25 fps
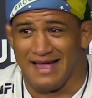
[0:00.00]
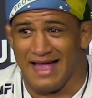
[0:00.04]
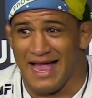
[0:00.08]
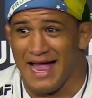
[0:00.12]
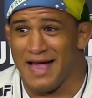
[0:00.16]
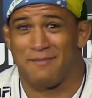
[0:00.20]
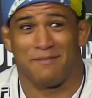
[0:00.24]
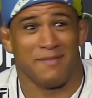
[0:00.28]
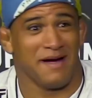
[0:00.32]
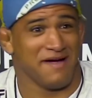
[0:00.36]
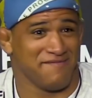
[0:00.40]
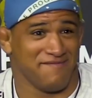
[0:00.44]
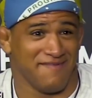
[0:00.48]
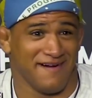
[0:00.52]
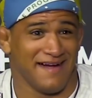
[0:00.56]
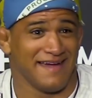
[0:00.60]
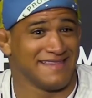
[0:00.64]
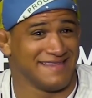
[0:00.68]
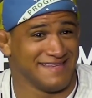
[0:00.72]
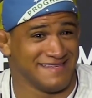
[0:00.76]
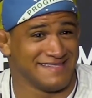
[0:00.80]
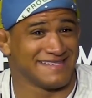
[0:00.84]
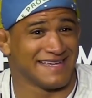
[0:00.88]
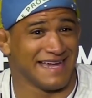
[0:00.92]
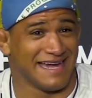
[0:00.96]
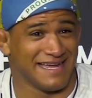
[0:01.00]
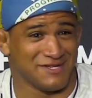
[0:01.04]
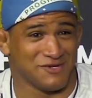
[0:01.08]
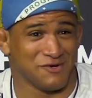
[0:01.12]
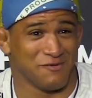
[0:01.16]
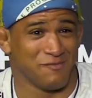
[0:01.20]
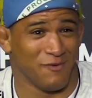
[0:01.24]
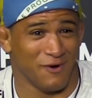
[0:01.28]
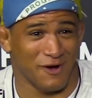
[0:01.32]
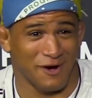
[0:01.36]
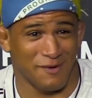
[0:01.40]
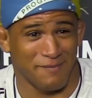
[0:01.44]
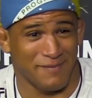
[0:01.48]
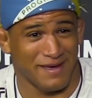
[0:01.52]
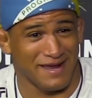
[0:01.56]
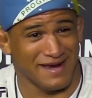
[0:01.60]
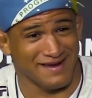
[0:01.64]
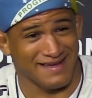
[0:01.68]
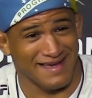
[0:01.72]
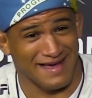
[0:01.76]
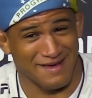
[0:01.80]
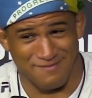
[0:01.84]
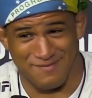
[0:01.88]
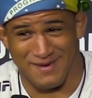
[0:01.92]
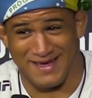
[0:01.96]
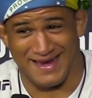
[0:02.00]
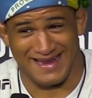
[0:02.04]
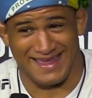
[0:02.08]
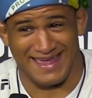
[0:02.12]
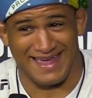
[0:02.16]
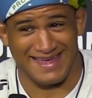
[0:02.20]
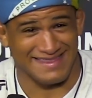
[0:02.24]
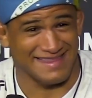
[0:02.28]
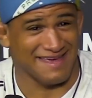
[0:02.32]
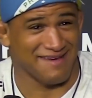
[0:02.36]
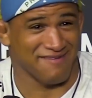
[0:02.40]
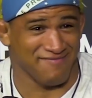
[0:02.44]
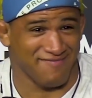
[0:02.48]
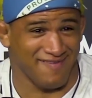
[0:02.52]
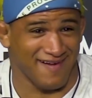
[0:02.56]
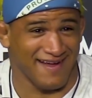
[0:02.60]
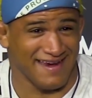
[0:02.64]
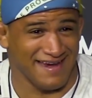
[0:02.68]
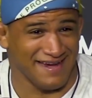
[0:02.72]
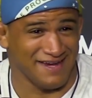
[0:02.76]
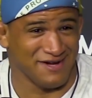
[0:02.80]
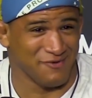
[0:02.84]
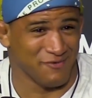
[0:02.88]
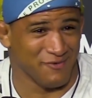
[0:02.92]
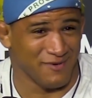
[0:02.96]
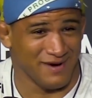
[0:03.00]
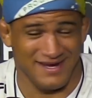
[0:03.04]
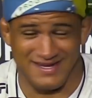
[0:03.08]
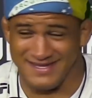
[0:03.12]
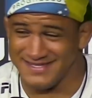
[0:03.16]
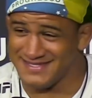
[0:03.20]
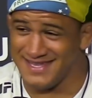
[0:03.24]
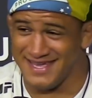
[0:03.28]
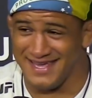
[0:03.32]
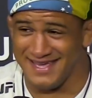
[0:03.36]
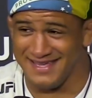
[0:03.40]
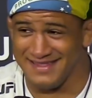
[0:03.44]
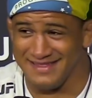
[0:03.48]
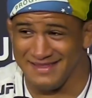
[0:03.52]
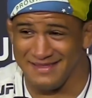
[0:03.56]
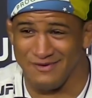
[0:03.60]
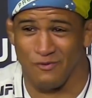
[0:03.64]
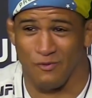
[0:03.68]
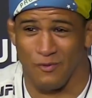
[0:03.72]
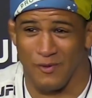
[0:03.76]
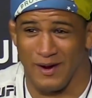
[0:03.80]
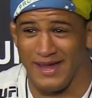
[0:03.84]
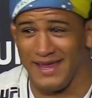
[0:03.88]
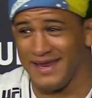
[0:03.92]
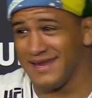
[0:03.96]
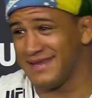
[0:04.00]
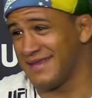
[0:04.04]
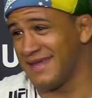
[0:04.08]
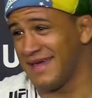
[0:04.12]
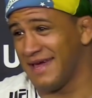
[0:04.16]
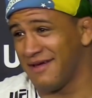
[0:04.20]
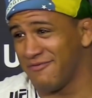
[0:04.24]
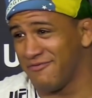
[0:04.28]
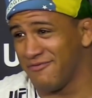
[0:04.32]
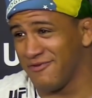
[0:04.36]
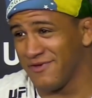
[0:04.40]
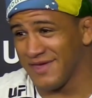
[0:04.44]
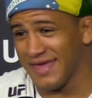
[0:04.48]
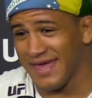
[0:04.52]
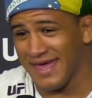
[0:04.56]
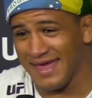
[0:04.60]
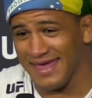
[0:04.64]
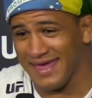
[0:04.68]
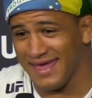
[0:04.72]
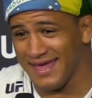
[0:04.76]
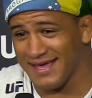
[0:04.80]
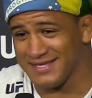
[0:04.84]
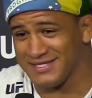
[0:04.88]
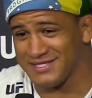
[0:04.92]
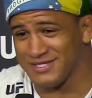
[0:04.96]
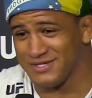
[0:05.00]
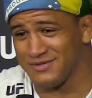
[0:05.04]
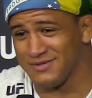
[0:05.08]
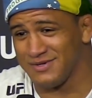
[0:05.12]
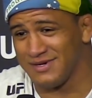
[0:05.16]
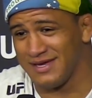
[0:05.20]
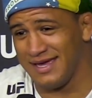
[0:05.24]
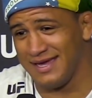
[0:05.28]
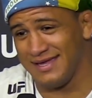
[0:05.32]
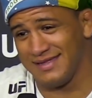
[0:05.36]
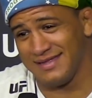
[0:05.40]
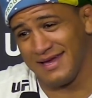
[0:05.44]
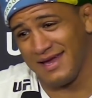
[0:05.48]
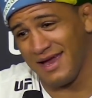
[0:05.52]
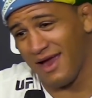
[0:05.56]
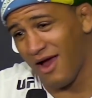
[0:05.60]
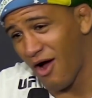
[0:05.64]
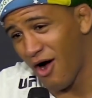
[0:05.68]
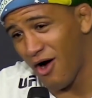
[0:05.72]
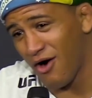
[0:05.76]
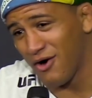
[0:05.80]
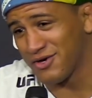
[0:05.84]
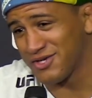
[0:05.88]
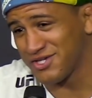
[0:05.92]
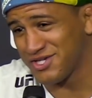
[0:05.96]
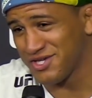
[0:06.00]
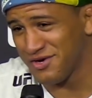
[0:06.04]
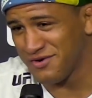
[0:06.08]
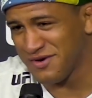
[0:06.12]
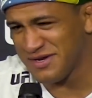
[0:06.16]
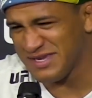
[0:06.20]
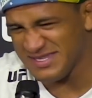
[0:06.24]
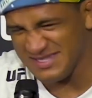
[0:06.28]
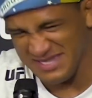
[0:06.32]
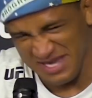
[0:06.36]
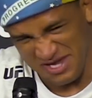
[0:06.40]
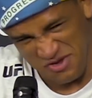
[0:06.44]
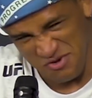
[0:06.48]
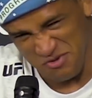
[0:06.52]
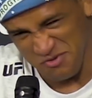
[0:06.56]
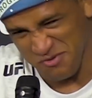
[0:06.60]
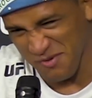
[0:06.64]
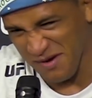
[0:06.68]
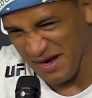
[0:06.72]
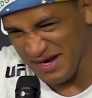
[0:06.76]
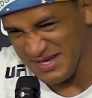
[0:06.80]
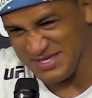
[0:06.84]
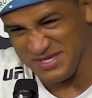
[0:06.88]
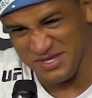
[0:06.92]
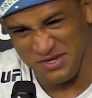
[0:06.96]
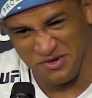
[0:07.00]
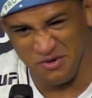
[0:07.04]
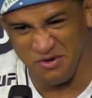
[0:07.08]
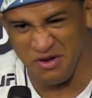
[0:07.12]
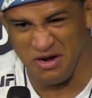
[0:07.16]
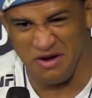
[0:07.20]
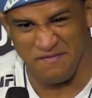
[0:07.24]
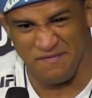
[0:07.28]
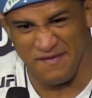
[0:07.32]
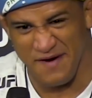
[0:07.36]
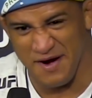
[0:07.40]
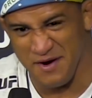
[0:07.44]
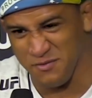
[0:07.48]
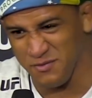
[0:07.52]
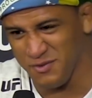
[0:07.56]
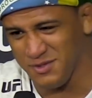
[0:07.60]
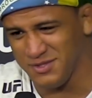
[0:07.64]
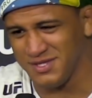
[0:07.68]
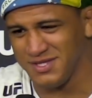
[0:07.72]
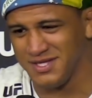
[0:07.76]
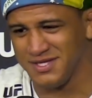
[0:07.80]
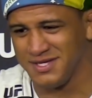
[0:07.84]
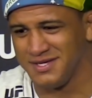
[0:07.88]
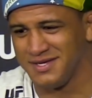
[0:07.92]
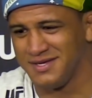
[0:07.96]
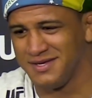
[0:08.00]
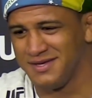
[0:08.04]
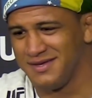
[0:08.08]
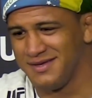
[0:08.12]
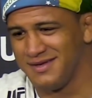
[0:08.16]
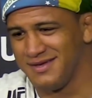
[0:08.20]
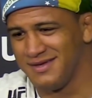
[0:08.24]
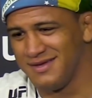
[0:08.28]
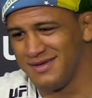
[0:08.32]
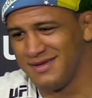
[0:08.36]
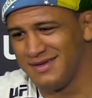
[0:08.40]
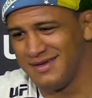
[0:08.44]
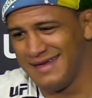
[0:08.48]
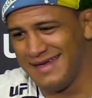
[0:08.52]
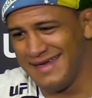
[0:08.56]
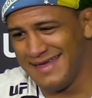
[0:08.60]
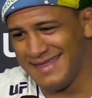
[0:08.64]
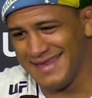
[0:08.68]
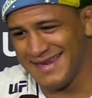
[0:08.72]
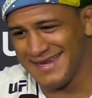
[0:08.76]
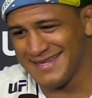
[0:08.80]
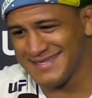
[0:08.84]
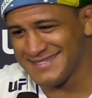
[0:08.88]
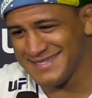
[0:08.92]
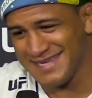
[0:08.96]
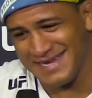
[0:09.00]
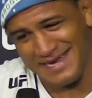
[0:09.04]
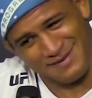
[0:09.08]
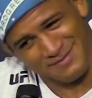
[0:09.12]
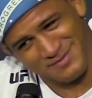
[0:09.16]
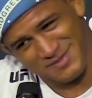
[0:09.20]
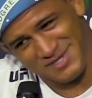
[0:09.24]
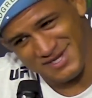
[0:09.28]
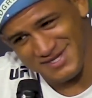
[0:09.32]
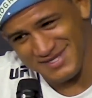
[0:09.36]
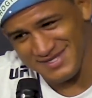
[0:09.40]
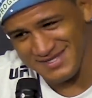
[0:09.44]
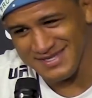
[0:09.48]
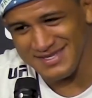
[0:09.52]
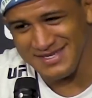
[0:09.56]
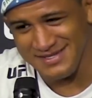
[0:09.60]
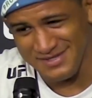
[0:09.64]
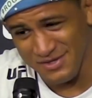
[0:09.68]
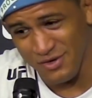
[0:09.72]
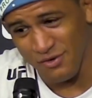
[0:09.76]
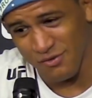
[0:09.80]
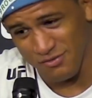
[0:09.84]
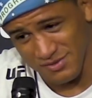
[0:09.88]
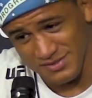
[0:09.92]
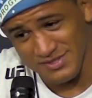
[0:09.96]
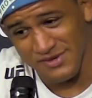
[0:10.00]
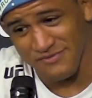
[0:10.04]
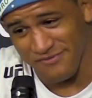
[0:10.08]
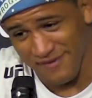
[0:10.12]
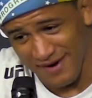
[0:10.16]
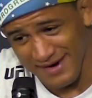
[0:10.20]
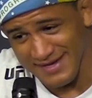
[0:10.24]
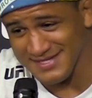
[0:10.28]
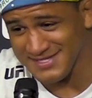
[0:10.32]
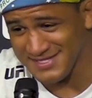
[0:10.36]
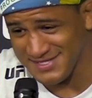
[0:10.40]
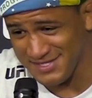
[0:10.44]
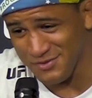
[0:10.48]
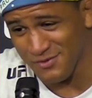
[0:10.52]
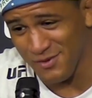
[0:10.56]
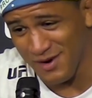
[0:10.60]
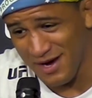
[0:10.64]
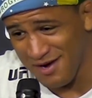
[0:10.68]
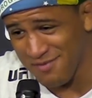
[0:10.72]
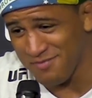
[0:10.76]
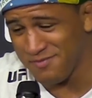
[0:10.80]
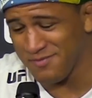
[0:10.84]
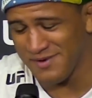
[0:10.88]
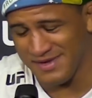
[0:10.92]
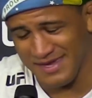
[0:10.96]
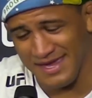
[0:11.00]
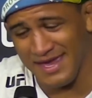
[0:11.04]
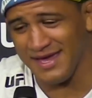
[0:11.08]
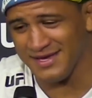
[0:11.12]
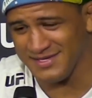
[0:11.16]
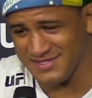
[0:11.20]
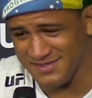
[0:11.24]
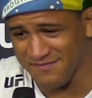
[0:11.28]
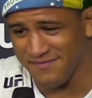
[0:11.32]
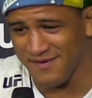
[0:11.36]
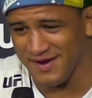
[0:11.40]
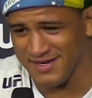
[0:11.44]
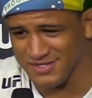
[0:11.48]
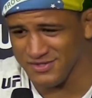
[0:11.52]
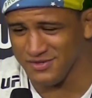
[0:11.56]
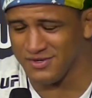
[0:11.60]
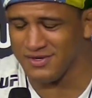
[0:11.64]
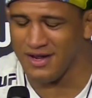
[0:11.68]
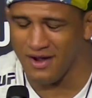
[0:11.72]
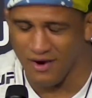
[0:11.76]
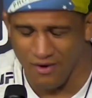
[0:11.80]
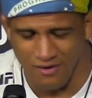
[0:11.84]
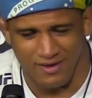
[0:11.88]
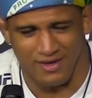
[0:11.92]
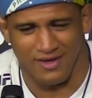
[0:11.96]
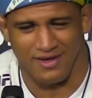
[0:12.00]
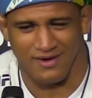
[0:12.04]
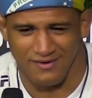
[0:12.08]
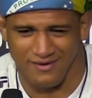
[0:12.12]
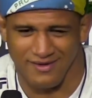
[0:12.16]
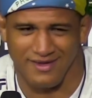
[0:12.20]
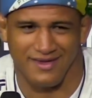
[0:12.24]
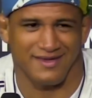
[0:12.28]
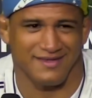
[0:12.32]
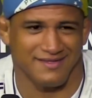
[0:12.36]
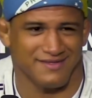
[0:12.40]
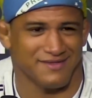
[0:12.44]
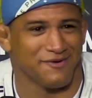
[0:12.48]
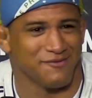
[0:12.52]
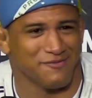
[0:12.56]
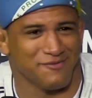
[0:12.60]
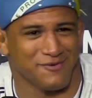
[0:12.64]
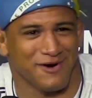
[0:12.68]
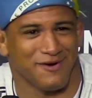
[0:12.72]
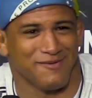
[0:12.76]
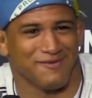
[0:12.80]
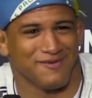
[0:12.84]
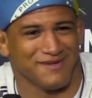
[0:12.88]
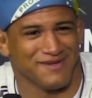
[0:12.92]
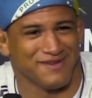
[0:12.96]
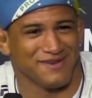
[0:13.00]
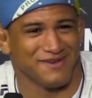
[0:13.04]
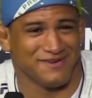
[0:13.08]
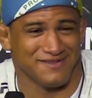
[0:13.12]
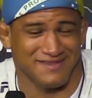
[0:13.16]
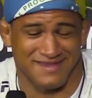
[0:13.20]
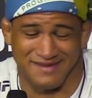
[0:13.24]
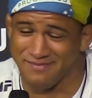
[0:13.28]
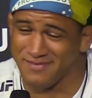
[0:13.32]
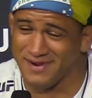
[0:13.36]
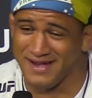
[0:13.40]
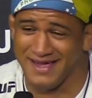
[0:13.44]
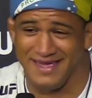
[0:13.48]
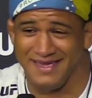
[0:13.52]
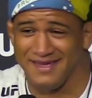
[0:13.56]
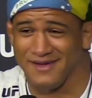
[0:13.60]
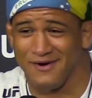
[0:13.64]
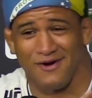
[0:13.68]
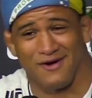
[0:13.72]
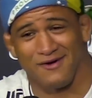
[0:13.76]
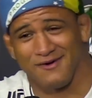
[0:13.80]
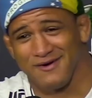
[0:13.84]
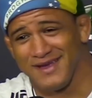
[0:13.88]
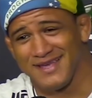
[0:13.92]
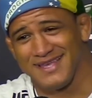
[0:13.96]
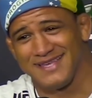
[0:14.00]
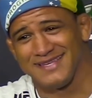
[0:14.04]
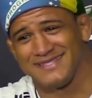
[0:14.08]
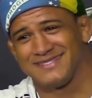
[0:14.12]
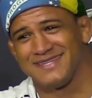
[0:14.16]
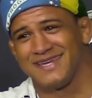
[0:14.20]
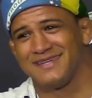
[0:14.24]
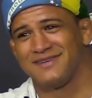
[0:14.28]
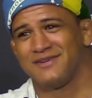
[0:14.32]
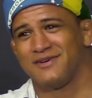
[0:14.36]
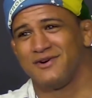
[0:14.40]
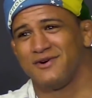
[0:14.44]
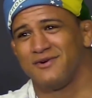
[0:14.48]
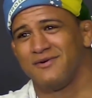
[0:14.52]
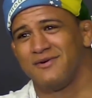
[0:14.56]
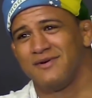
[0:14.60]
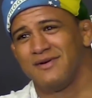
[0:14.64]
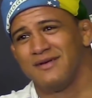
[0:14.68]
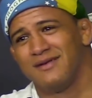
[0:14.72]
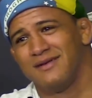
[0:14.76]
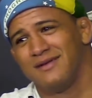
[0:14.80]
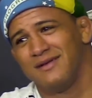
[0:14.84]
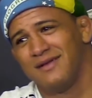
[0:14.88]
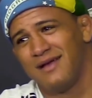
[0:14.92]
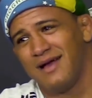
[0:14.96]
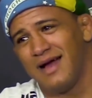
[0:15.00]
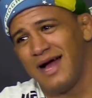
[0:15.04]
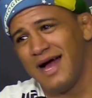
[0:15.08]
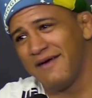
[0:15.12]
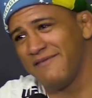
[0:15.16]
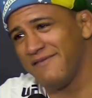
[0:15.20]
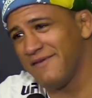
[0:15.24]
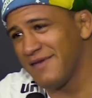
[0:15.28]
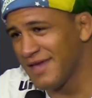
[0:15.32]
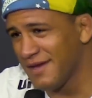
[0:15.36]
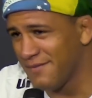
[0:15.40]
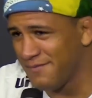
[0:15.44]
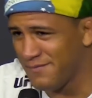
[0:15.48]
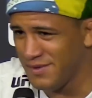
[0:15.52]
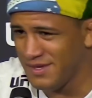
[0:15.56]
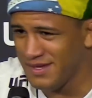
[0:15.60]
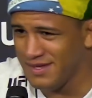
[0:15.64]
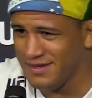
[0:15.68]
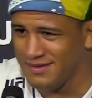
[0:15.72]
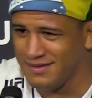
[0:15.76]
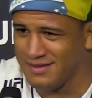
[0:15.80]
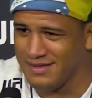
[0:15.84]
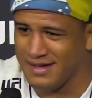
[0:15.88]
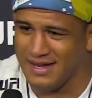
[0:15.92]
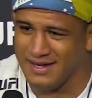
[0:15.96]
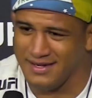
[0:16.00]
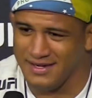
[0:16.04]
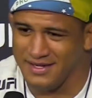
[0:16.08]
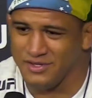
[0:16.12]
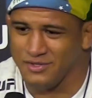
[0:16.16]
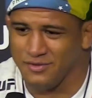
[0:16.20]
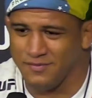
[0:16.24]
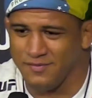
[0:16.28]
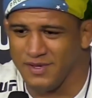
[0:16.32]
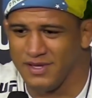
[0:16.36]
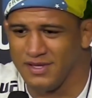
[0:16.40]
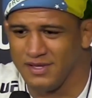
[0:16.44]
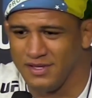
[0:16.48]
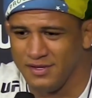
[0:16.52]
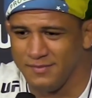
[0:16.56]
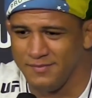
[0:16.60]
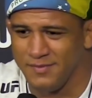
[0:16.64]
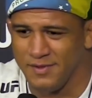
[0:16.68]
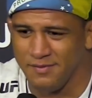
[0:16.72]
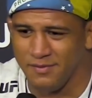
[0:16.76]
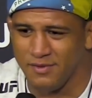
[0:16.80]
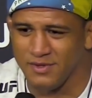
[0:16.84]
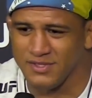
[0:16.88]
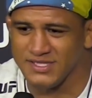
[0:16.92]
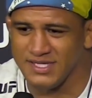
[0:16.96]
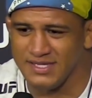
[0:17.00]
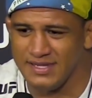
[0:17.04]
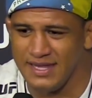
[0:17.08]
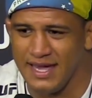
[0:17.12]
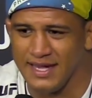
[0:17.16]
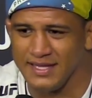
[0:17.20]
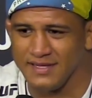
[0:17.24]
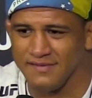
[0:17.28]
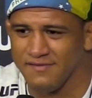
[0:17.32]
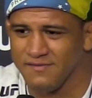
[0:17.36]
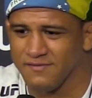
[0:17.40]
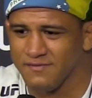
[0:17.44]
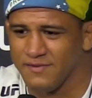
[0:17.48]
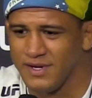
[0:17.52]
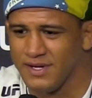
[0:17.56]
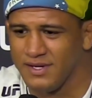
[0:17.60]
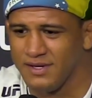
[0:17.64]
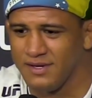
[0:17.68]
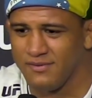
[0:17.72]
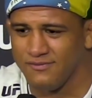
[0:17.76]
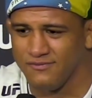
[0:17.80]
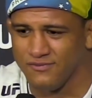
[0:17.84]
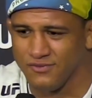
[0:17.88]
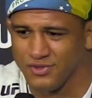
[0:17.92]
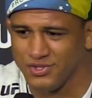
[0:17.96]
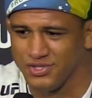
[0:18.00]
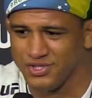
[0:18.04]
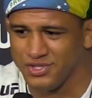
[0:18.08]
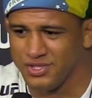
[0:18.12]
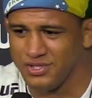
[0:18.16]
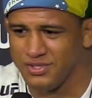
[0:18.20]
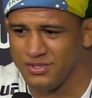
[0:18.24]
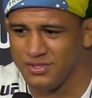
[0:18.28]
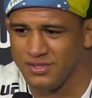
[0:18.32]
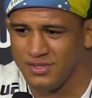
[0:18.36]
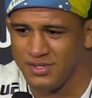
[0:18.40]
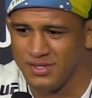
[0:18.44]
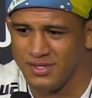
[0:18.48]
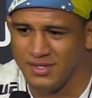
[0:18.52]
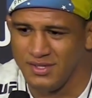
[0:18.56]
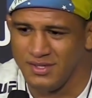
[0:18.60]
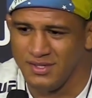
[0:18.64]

I might fight this guy tomorrow. I better I better get that fight anyways. They wait and everything get canceled. And I call Sean. He said, "You crazy? You're gonna fight Woodley?" And then I say, "I'm just you know the fight's still up. Yes, the fight's going. Okay, okay, no problem. You know." Then, but he got crazy. He said, "No, I think it be I need to be a little bit more selective right now for sure."